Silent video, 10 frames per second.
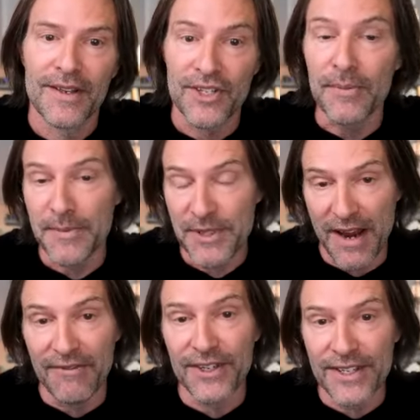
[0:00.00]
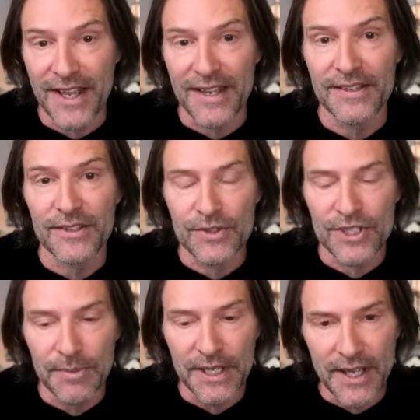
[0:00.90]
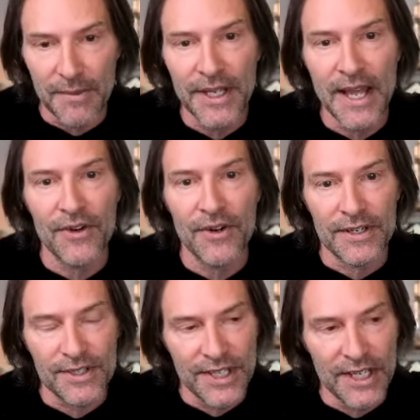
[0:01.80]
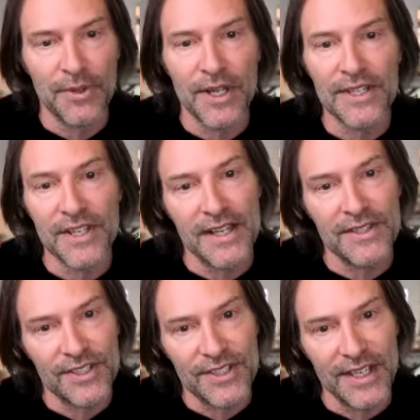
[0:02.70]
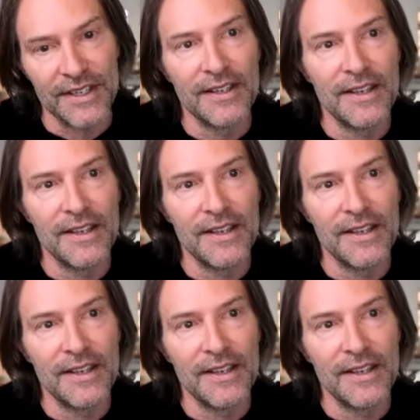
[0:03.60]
Sometimes every day, you'd simply come together in a single place and sing.